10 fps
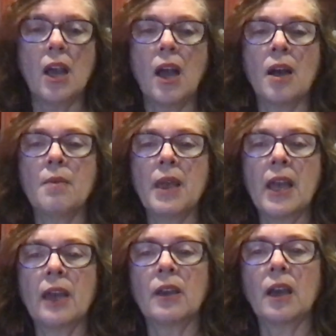Um,
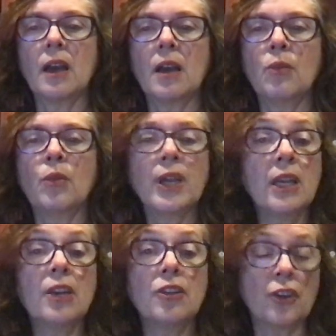and we
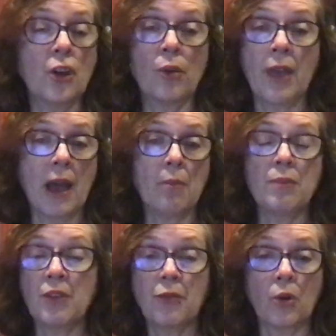need to know that
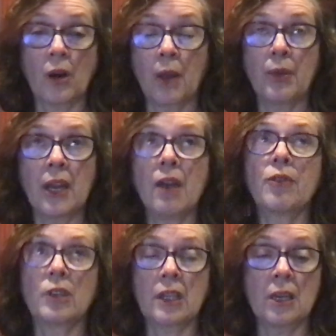before I would
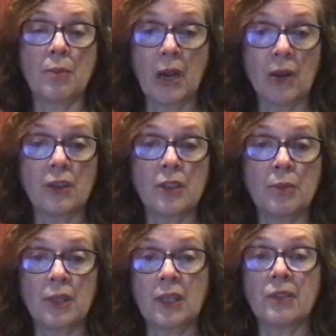ever lead a parent to
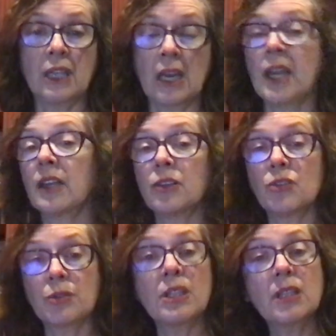believe that I can
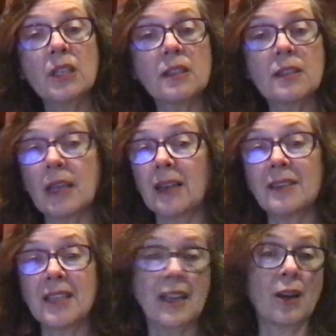treat this
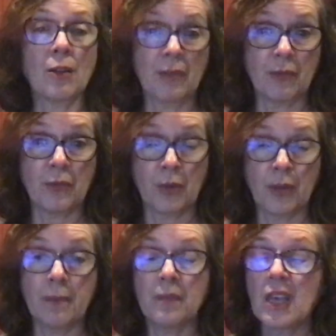and take care of it for
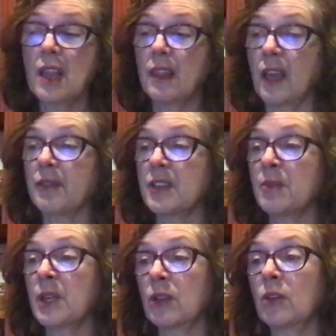them. They have to have
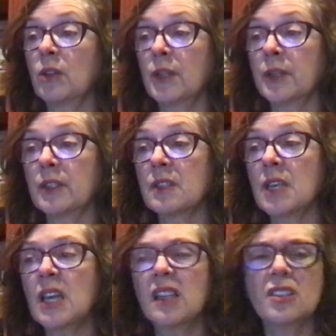medical clearance.
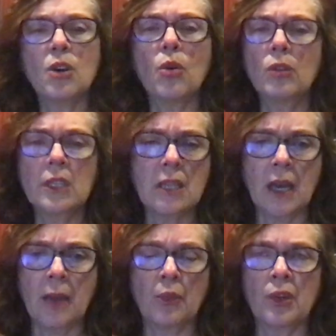It's the only
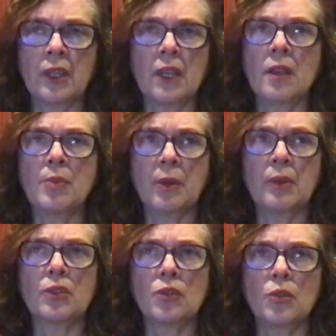time, really, in the
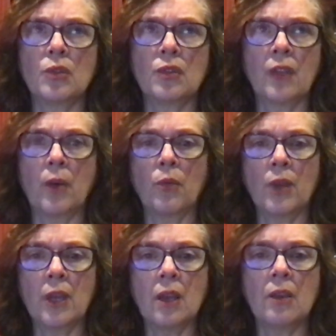public schools that
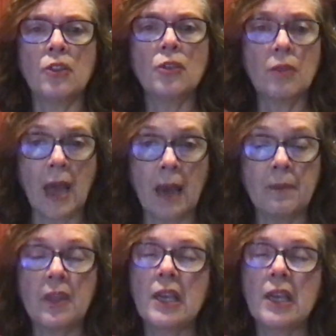we do that.